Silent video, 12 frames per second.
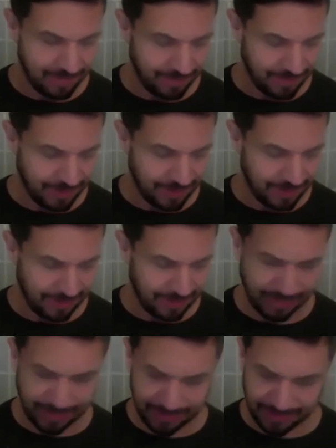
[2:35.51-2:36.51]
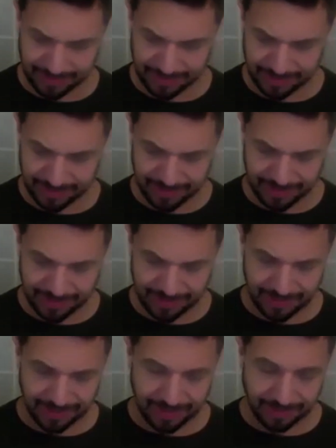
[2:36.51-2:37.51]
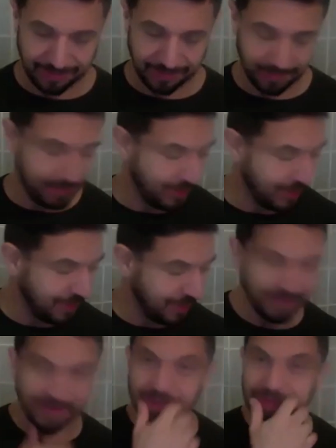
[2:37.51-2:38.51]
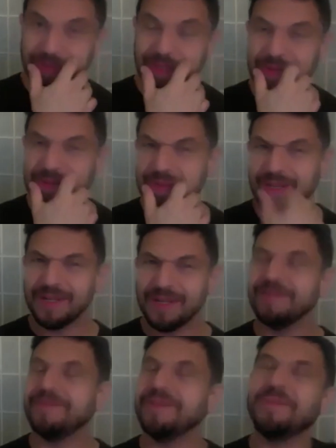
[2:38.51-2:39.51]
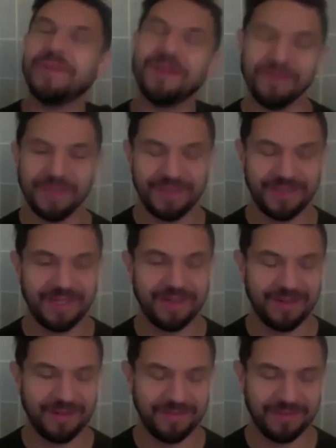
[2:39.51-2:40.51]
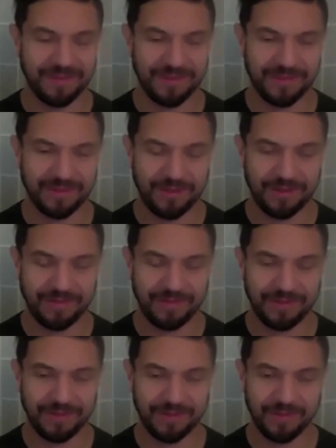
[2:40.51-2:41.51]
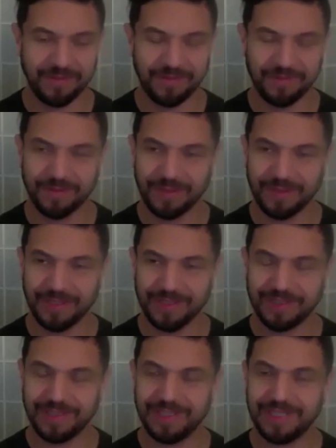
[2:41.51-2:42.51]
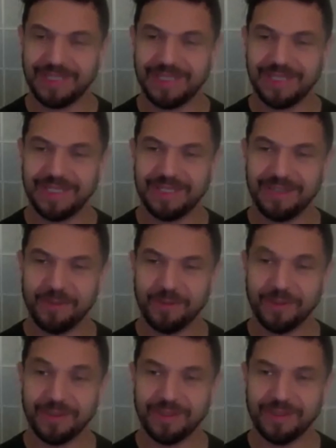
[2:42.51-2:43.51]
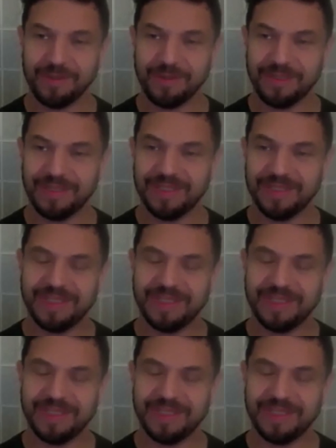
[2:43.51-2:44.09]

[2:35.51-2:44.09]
But yeah, that was one case where that, that elephant probably sat around for 12 years before I knew what to do with it.